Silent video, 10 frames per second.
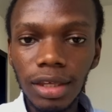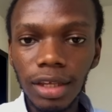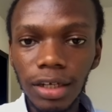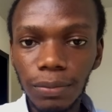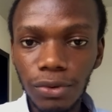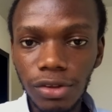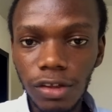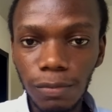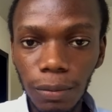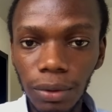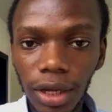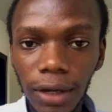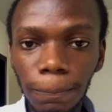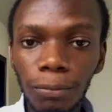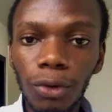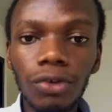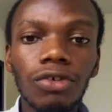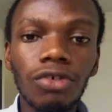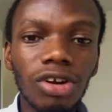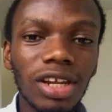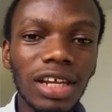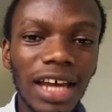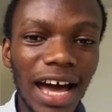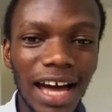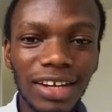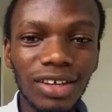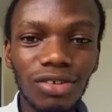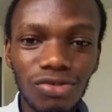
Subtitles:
either the post is popular or you're running an ad